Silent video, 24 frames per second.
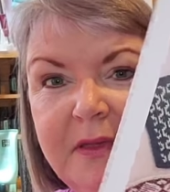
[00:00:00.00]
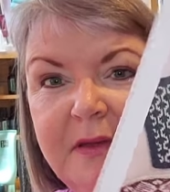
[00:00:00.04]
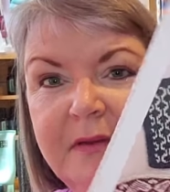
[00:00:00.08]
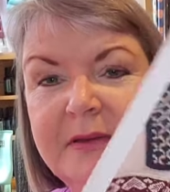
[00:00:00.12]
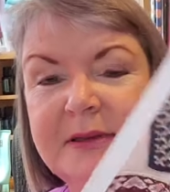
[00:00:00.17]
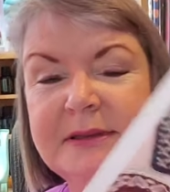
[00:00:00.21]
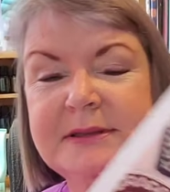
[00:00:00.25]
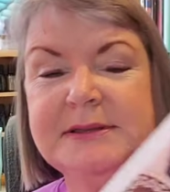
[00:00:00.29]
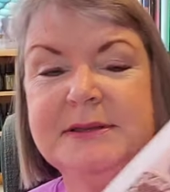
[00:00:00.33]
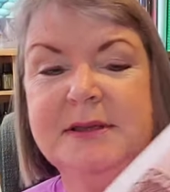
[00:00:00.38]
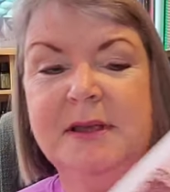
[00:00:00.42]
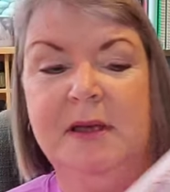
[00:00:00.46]
There
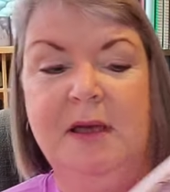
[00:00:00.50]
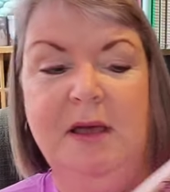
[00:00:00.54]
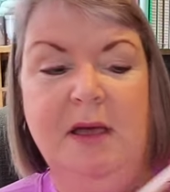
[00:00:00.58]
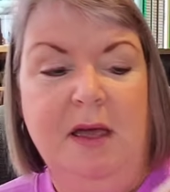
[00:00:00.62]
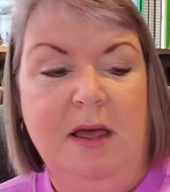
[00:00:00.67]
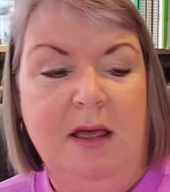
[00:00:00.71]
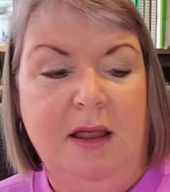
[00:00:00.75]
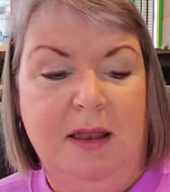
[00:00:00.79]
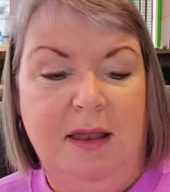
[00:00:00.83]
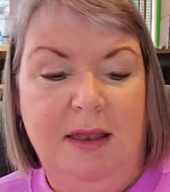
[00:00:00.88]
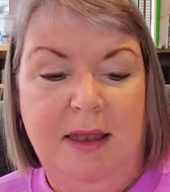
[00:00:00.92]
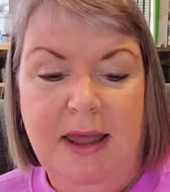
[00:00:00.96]
is
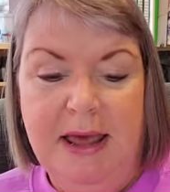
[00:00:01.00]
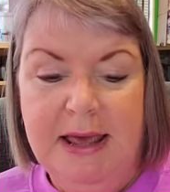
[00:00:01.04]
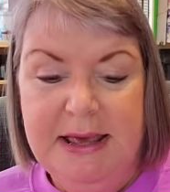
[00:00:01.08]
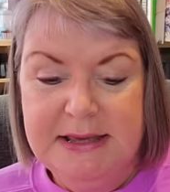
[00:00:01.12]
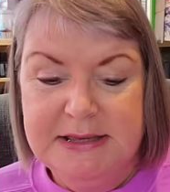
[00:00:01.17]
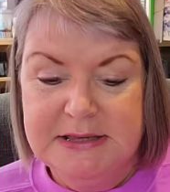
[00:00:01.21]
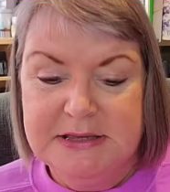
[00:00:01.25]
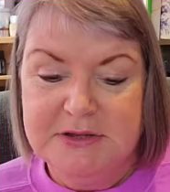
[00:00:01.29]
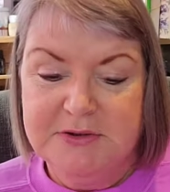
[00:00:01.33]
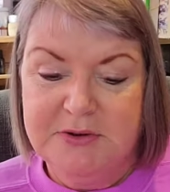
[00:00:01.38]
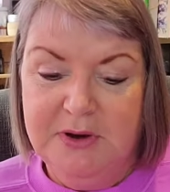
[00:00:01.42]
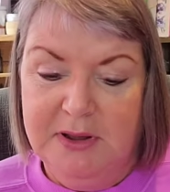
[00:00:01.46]

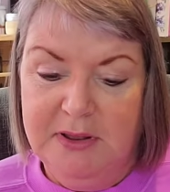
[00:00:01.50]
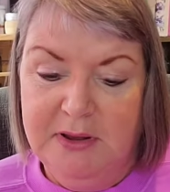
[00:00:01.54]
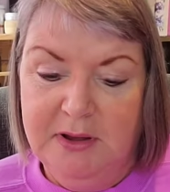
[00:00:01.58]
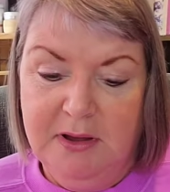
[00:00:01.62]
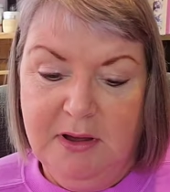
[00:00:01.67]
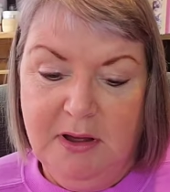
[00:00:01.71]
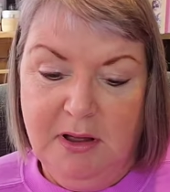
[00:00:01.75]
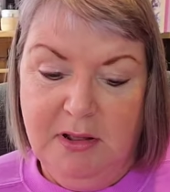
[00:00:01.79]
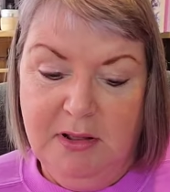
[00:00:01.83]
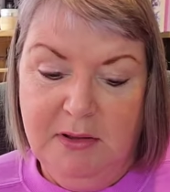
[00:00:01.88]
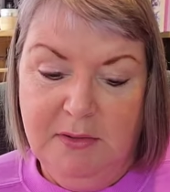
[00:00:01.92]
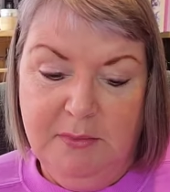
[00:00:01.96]
lace, stranded
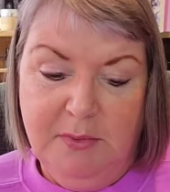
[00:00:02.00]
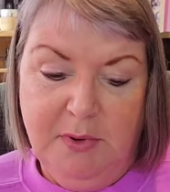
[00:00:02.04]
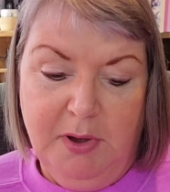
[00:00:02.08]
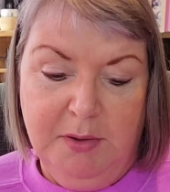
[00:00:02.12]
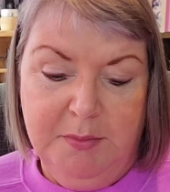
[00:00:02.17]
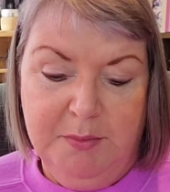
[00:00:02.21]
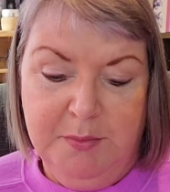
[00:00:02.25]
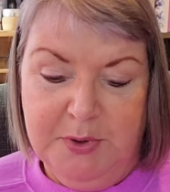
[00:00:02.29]
colorwork,